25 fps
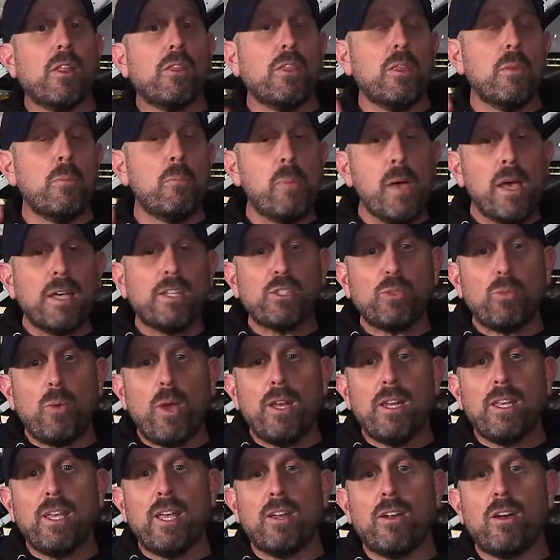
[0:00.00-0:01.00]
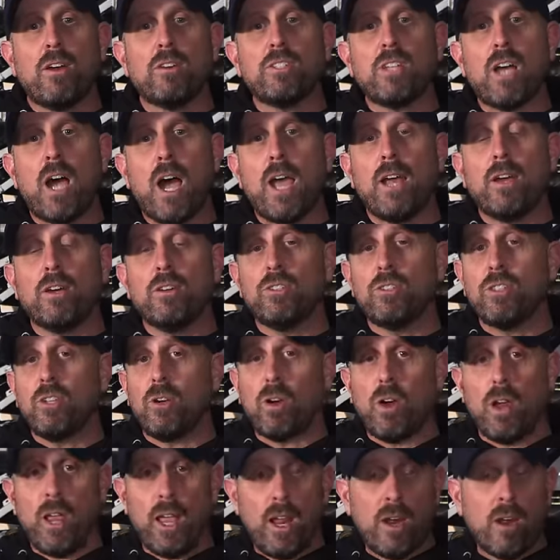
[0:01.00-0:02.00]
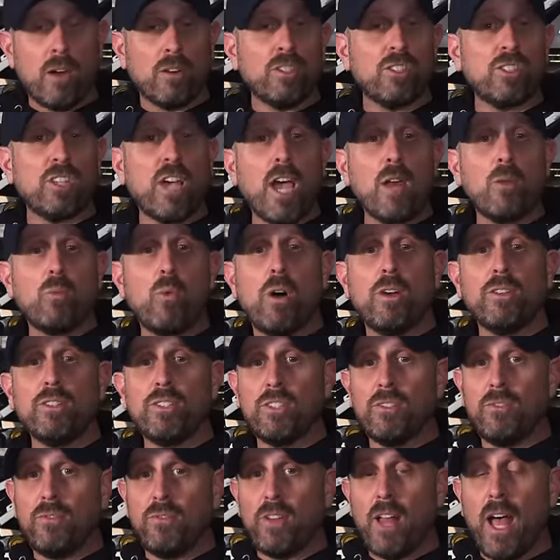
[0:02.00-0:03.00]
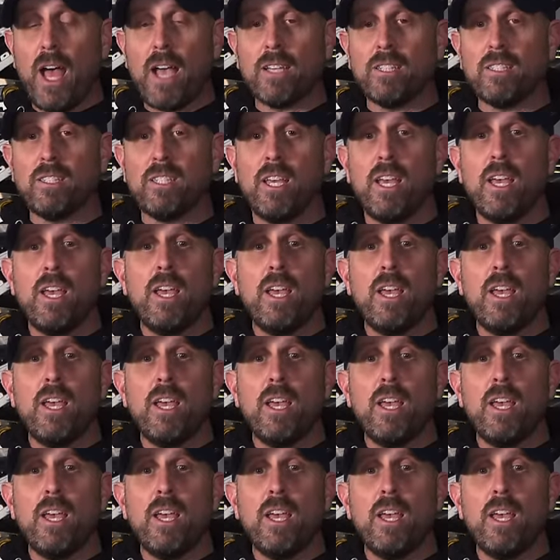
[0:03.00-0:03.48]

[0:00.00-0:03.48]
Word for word: The best way to get our tires and our sidewalls to flex